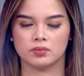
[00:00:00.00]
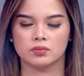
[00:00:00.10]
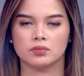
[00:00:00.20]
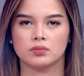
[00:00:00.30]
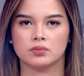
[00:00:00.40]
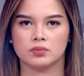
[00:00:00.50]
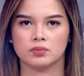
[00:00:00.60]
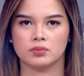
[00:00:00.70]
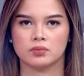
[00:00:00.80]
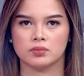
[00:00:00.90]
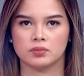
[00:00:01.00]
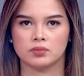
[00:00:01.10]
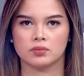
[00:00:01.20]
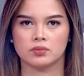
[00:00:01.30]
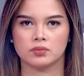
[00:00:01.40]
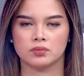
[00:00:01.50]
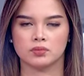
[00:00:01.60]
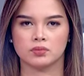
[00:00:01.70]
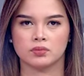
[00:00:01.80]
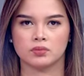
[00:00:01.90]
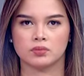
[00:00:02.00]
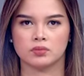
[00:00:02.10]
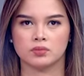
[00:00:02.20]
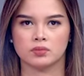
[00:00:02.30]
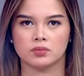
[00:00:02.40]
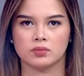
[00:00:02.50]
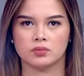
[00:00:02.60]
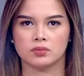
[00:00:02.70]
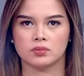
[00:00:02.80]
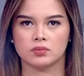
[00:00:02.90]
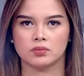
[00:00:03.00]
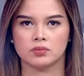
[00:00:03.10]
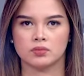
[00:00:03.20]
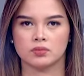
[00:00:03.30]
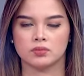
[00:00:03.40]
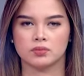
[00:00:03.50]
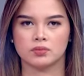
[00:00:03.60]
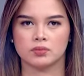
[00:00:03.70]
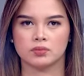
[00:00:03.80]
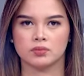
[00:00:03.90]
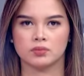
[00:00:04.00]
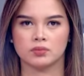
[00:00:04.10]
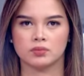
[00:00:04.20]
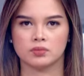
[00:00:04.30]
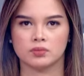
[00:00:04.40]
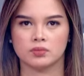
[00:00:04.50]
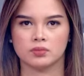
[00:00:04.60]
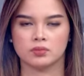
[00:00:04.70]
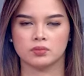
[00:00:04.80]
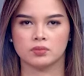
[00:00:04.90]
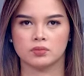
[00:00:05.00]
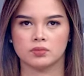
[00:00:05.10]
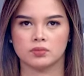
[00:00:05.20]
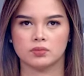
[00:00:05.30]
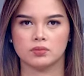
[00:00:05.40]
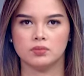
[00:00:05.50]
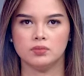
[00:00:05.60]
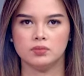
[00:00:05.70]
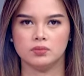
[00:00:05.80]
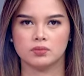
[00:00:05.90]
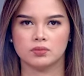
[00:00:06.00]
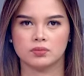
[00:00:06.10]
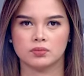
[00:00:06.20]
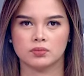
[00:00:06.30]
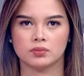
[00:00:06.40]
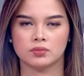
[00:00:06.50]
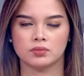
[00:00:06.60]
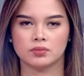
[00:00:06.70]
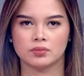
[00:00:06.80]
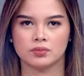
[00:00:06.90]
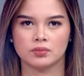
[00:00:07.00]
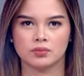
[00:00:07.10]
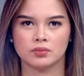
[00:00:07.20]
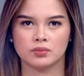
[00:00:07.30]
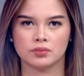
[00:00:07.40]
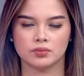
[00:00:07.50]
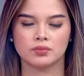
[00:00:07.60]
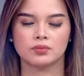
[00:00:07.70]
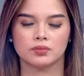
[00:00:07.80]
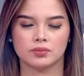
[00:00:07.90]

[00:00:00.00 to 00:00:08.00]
No words are spoken by the person on screen.